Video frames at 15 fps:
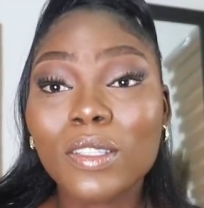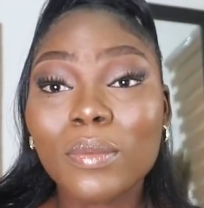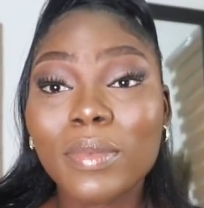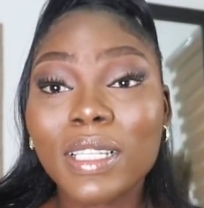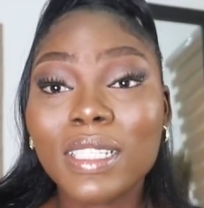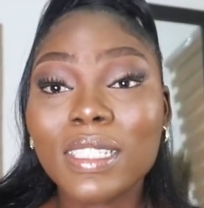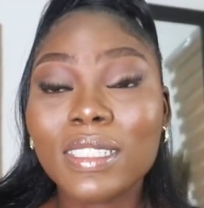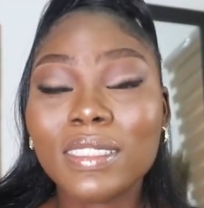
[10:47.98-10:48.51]
on
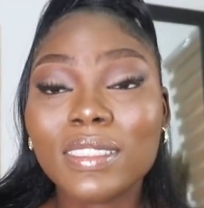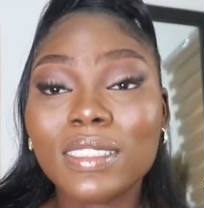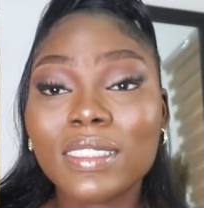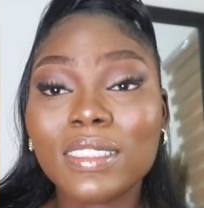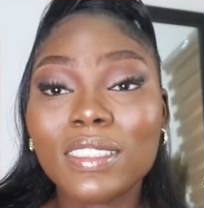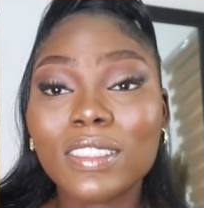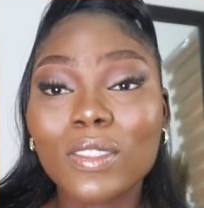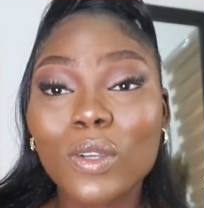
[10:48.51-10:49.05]
my list
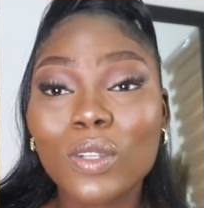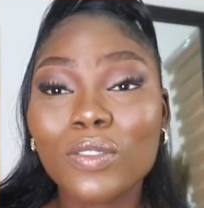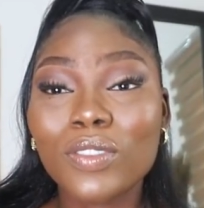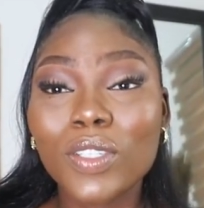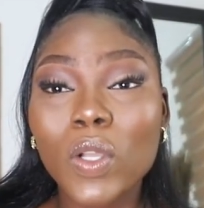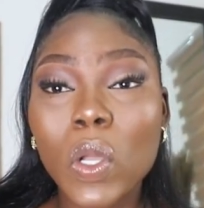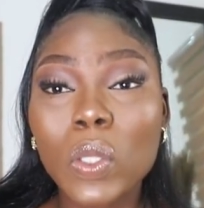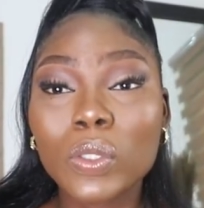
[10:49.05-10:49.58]
is this
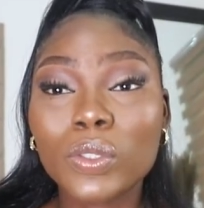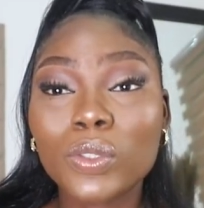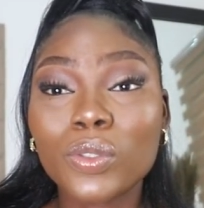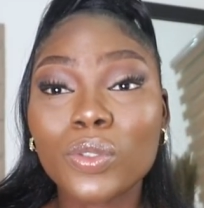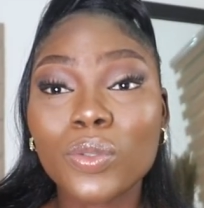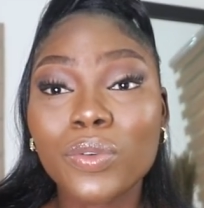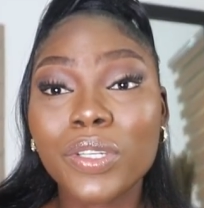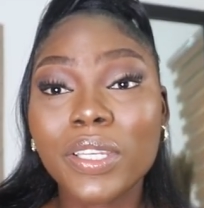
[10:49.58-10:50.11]
country called
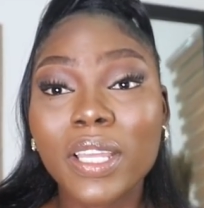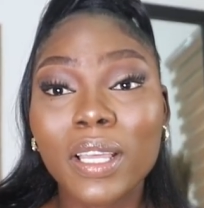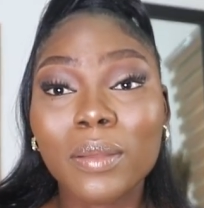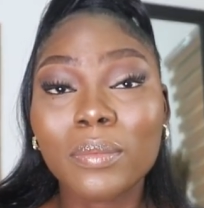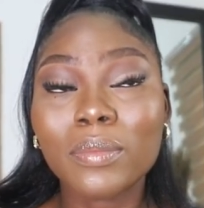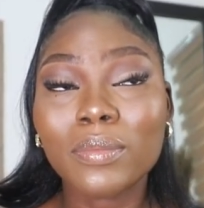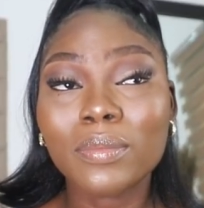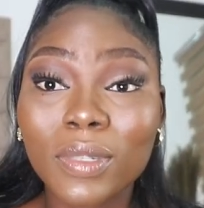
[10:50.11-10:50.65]

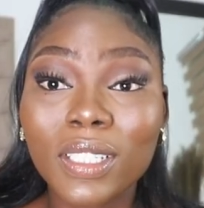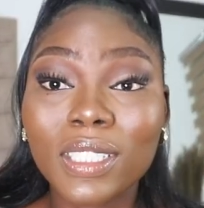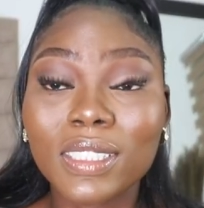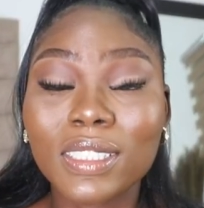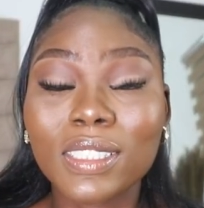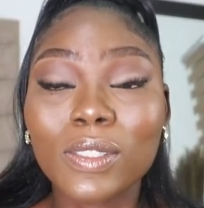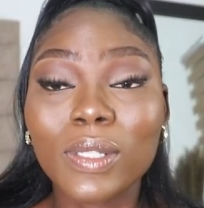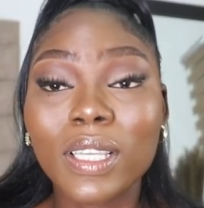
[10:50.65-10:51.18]
Suriname.
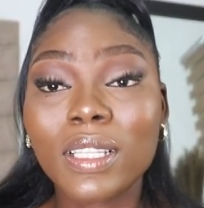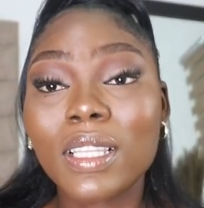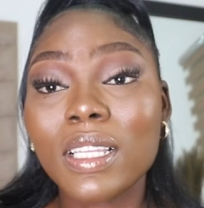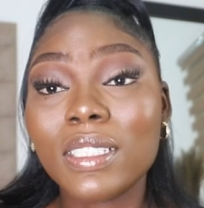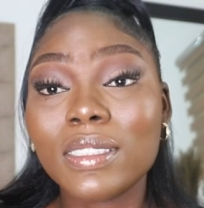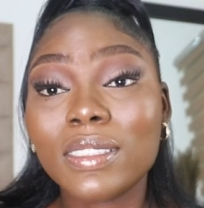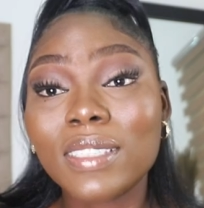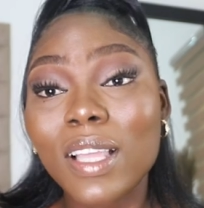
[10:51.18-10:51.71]
It's
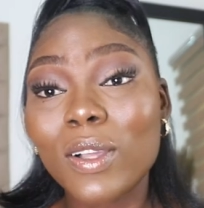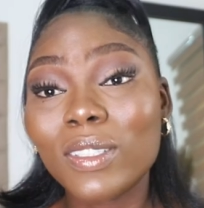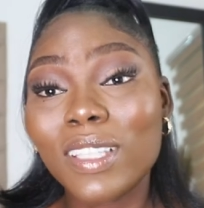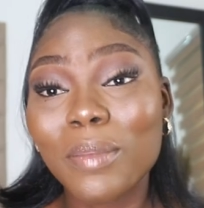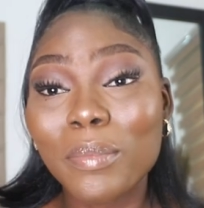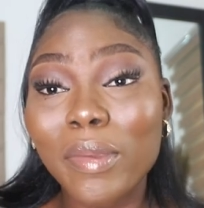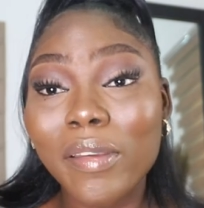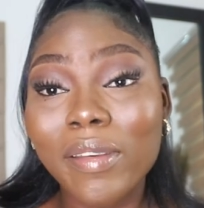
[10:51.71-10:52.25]
located in
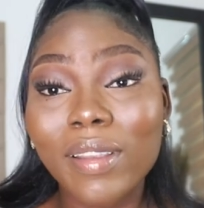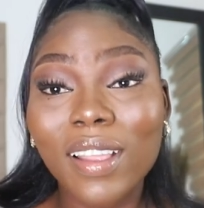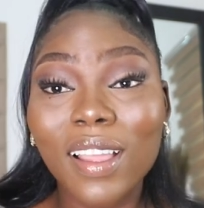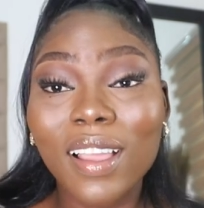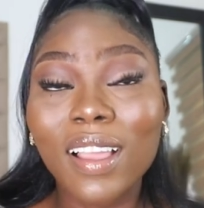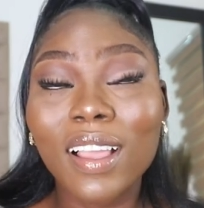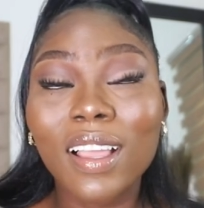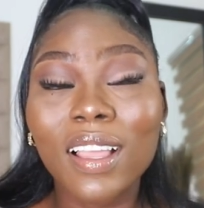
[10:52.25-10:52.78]
South
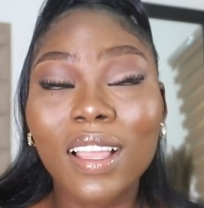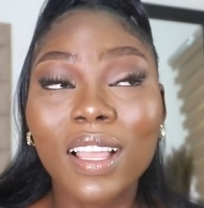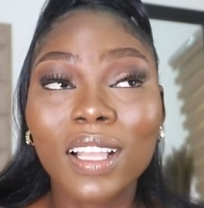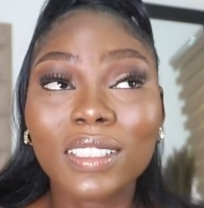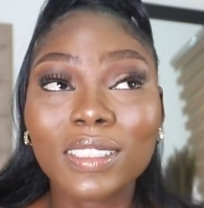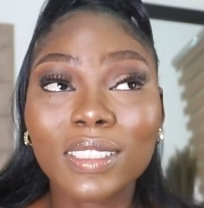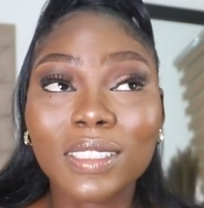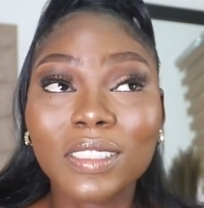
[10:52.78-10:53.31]
America
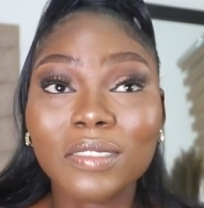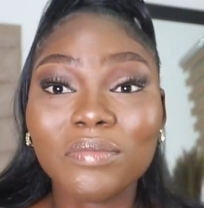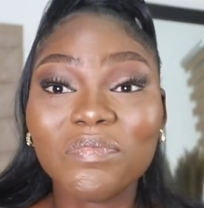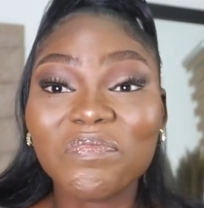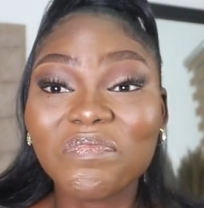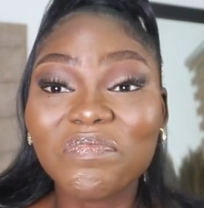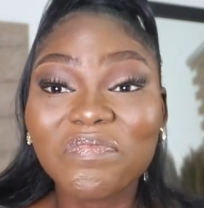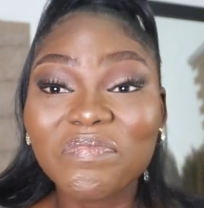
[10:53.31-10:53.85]
and
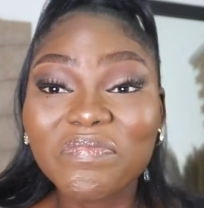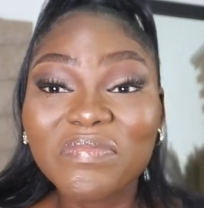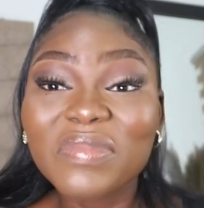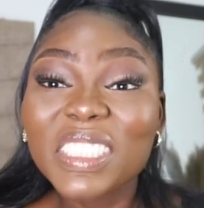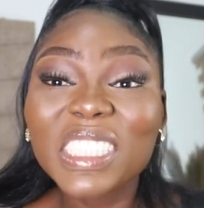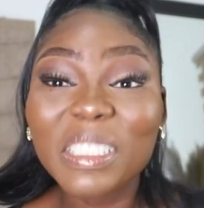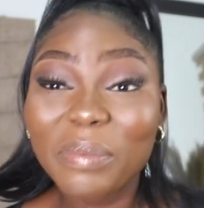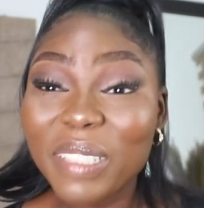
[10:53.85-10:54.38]
um,
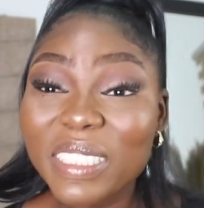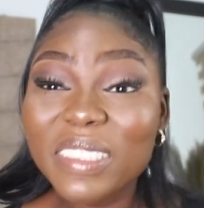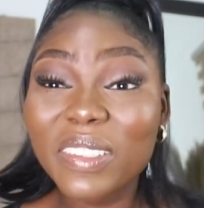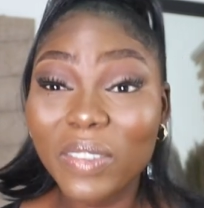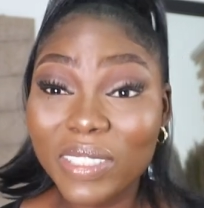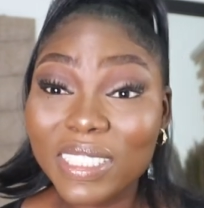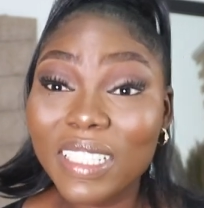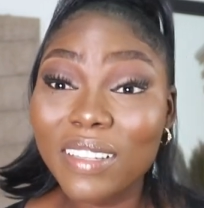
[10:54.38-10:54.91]
it's a place to
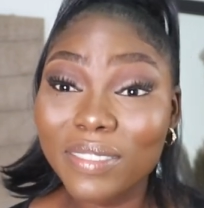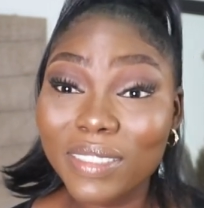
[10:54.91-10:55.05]
consider